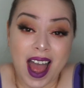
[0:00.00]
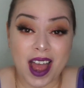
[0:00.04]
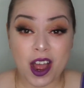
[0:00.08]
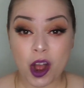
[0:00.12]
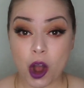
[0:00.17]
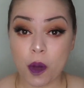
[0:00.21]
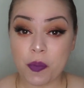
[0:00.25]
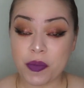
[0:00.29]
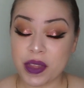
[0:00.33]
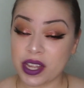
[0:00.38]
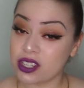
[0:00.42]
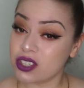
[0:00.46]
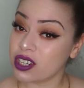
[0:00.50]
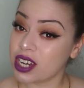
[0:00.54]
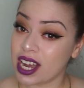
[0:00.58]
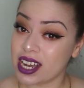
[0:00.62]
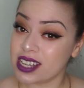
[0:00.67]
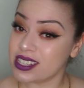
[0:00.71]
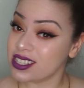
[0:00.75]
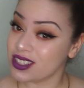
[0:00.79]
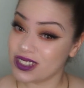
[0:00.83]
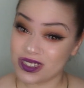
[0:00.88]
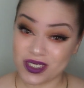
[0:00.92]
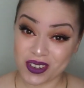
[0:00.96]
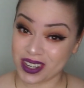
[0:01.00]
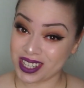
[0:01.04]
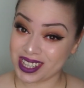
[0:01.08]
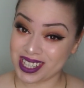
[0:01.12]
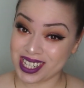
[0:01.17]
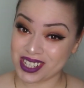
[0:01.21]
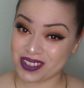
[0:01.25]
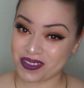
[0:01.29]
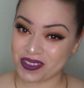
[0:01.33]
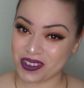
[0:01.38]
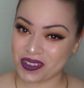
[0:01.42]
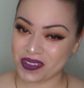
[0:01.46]
I hope that you guys enjoyed
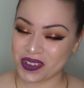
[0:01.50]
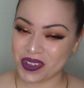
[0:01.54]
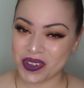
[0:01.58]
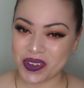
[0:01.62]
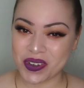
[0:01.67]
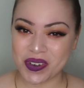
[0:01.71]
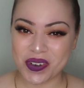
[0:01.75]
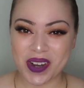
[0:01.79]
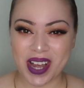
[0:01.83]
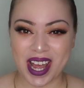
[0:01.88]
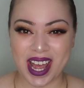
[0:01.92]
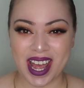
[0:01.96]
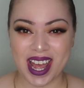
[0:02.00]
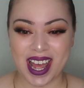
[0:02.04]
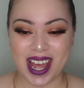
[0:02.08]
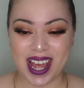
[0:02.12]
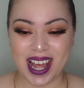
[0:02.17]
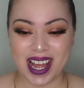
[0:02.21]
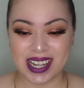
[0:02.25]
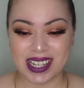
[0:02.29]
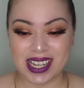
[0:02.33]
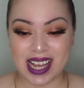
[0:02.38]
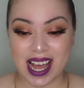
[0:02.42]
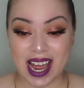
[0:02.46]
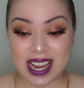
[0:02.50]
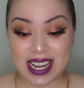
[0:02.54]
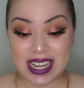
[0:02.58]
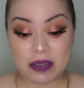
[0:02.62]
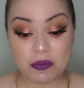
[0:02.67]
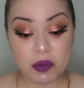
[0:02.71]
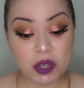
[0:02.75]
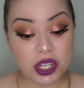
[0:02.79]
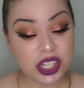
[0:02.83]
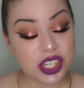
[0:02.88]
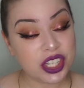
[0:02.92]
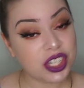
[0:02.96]
this review, and
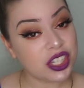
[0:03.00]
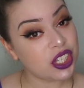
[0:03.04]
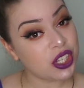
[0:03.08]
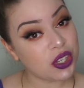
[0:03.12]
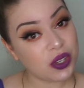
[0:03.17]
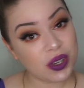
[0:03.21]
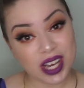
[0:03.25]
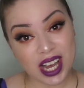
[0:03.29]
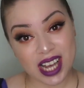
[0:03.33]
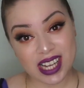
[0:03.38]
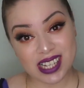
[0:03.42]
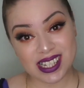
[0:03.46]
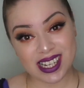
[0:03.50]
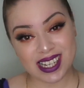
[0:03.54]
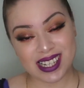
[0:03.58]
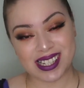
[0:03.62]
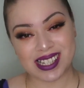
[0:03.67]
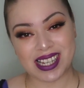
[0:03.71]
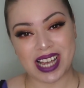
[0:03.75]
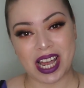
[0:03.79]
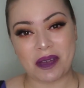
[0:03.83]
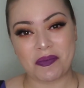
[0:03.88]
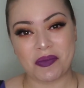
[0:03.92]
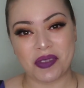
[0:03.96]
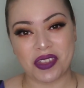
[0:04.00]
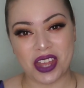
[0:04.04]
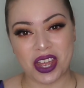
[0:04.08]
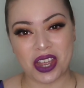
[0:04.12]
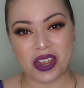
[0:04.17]
I will see you guys next time.